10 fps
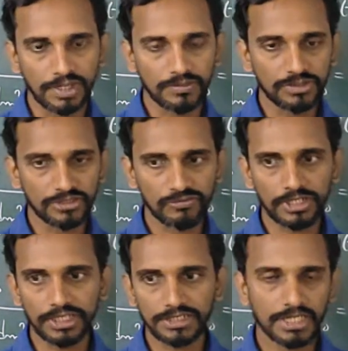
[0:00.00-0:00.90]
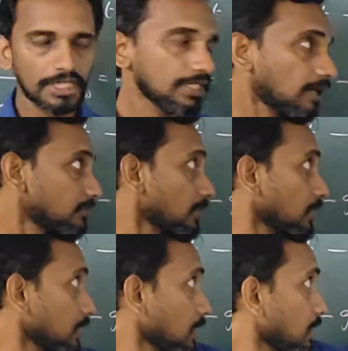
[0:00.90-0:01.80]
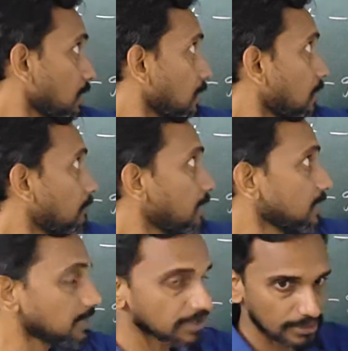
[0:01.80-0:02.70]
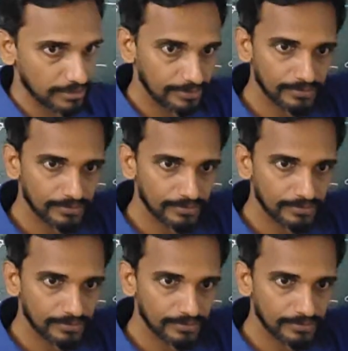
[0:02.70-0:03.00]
I mean just for understanding, I am taking base 10.